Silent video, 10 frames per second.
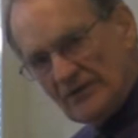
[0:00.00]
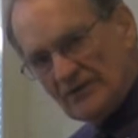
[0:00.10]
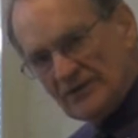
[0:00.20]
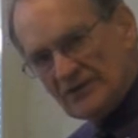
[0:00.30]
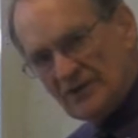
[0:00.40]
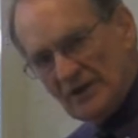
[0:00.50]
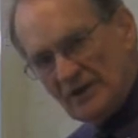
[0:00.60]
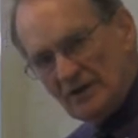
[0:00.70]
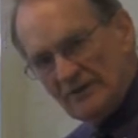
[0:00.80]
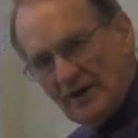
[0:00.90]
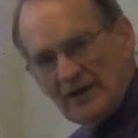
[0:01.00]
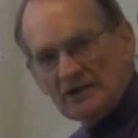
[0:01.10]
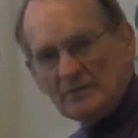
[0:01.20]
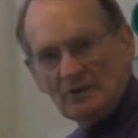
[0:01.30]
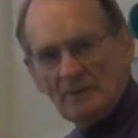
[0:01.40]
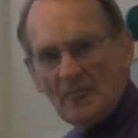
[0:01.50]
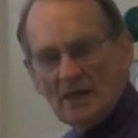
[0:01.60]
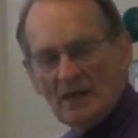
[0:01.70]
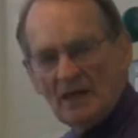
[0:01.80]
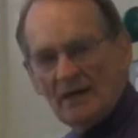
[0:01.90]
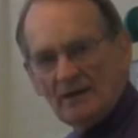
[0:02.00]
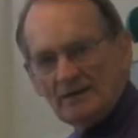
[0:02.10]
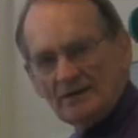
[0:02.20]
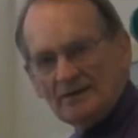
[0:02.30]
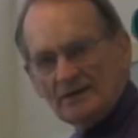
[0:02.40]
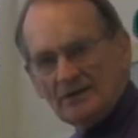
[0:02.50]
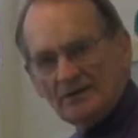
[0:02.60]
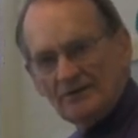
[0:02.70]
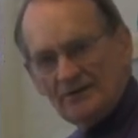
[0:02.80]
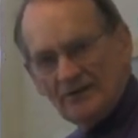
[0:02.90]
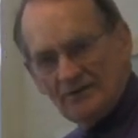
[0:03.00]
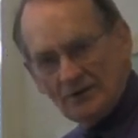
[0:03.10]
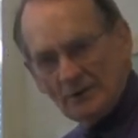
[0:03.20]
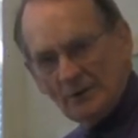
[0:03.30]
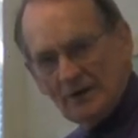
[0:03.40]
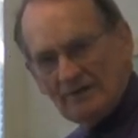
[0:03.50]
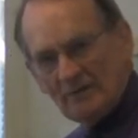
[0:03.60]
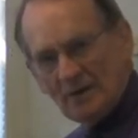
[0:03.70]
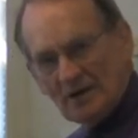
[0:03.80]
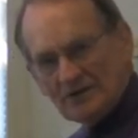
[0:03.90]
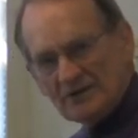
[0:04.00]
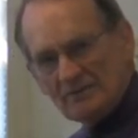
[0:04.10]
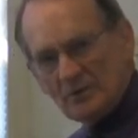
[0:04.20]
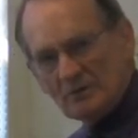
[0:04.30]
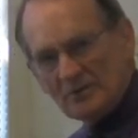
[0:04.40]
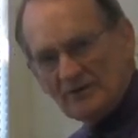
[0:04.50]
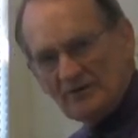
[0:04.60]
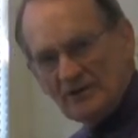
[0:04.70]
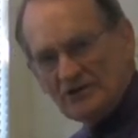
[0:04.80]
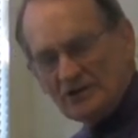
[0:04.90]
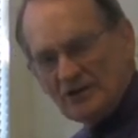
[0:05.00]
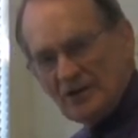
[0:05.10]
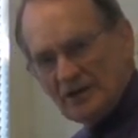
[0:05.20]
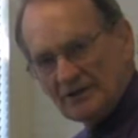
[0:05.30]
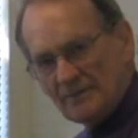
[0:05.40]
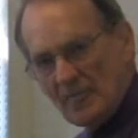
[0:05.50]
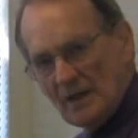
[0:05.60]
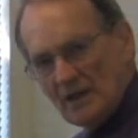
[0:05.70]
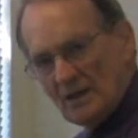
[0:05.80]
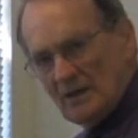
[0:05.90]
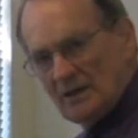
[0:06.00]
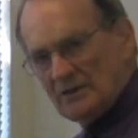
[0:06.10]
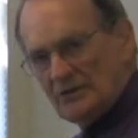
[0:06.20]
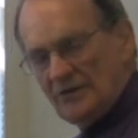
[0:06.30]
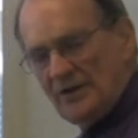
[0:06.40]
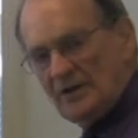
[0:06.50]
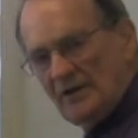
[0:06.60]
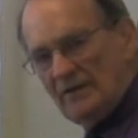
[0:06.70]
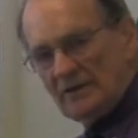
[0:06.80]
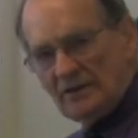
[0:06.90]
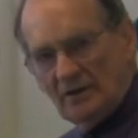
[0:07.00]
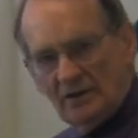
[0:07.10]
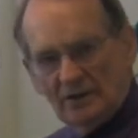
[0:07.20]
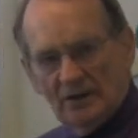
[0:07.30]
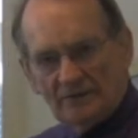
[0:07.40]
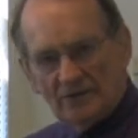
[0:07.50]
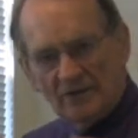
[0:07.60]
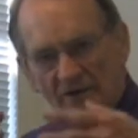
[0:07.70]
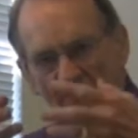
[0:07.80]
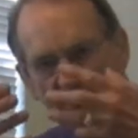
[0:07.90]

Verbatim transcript: first sign of asthma, and uh, they frequently have a positive pulmonary function test. Uh, to think of it, you have to think